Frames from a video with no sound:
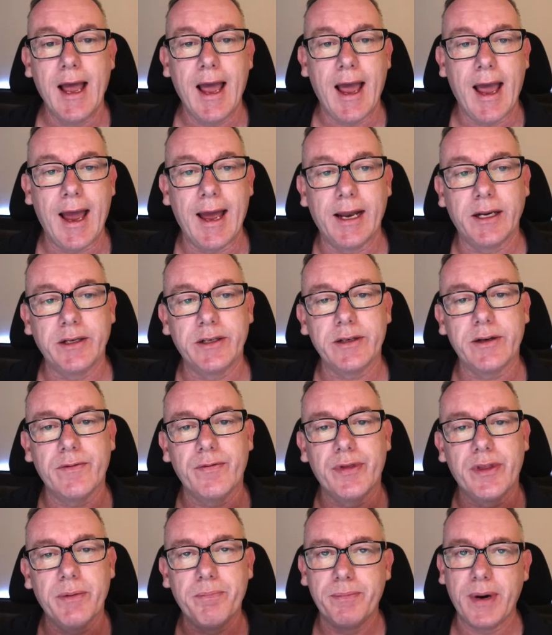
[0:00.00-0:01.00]
And
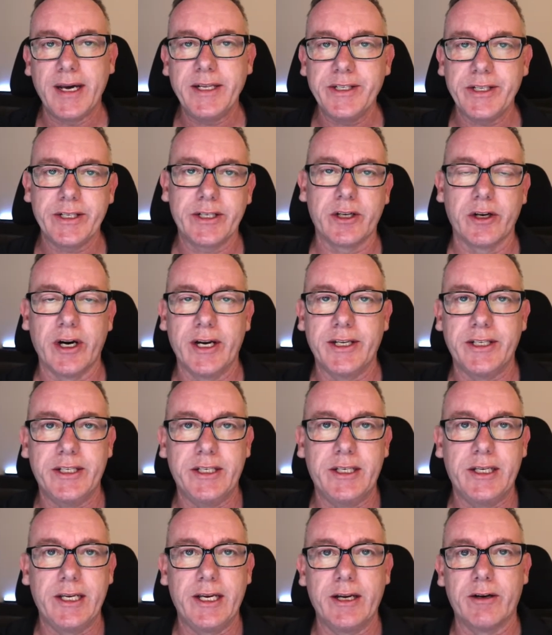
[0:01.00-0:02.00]
the basic
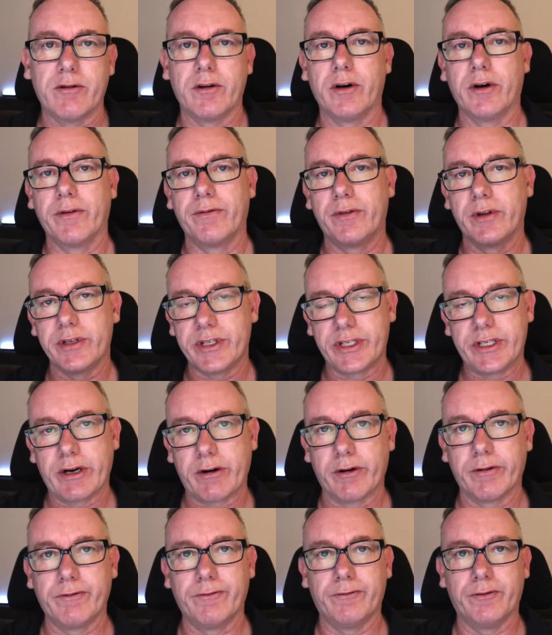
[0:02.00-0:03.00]
idea of the
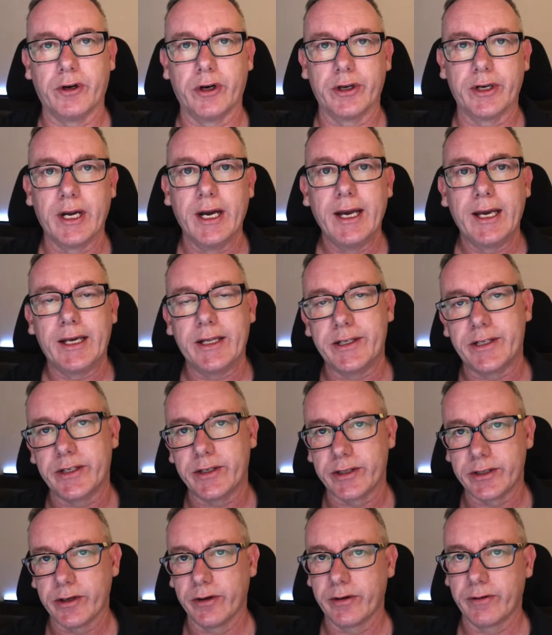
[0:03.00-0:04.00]
serif font is the
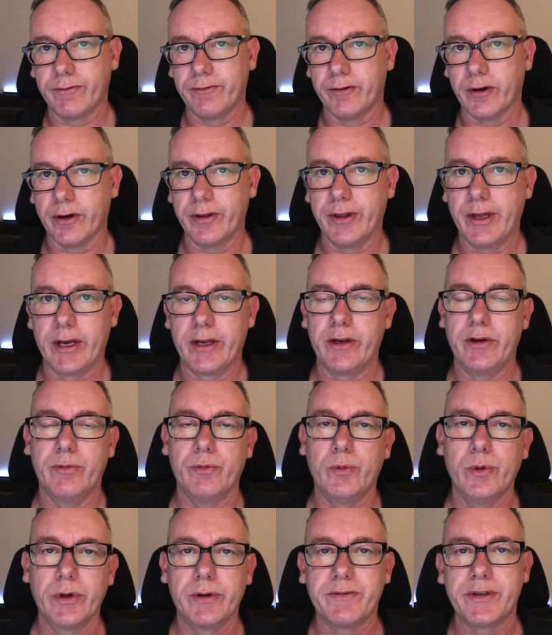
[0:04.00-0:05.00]
sort of font that you
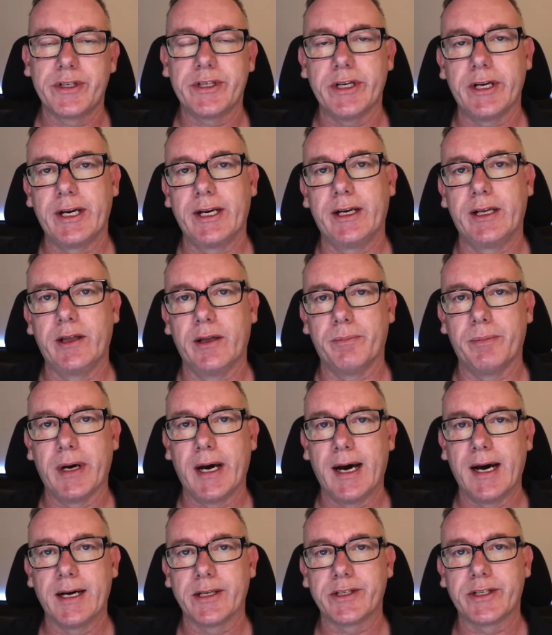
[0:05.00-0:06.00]
would have seen in the
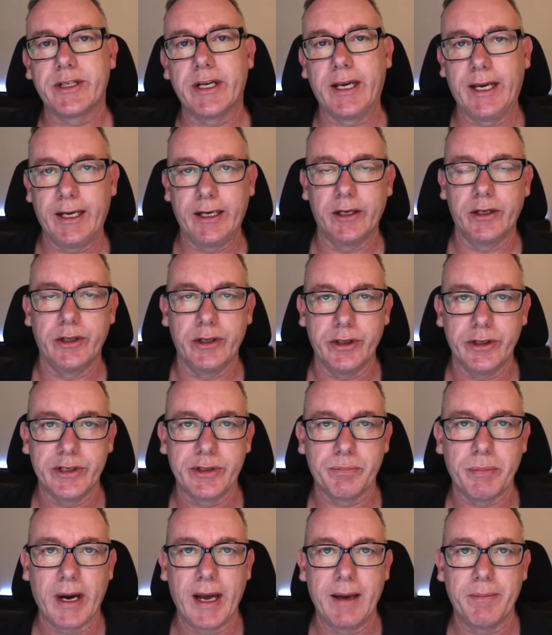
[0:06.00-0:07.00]
past in a
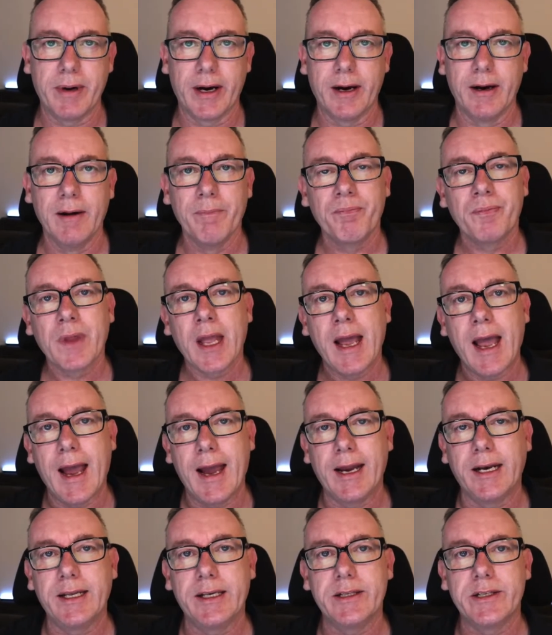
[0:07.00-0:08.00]
newspaper.
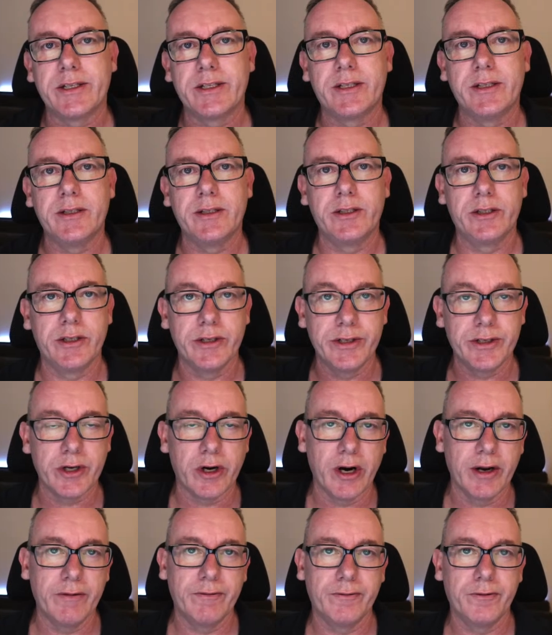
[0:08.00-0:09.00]
And it's
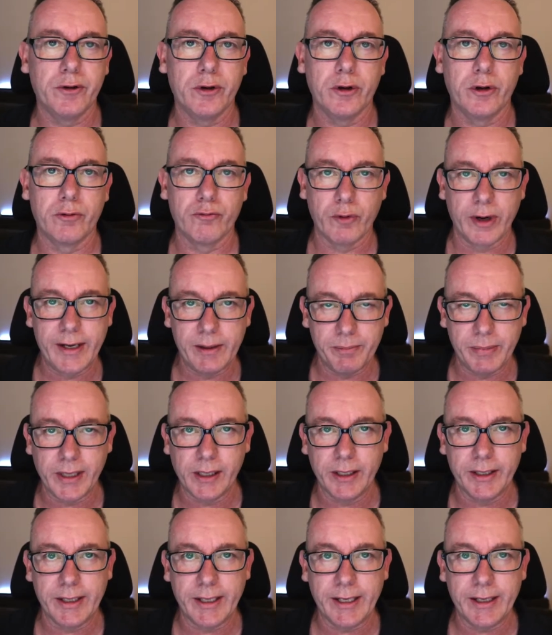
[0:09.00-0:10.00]
designed for
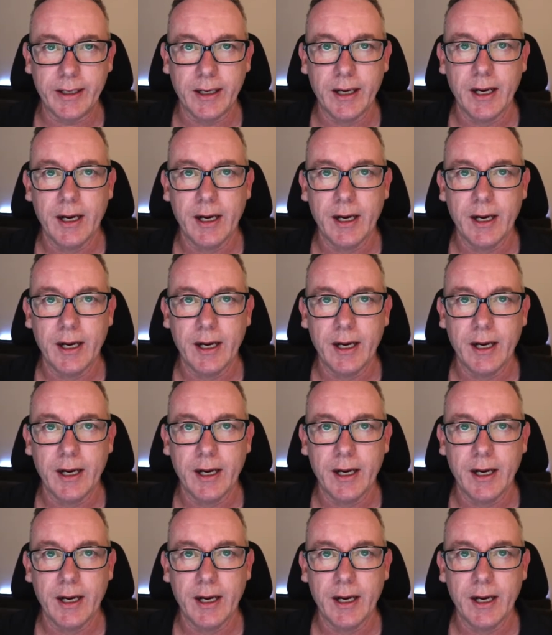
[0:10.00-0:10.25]
readability.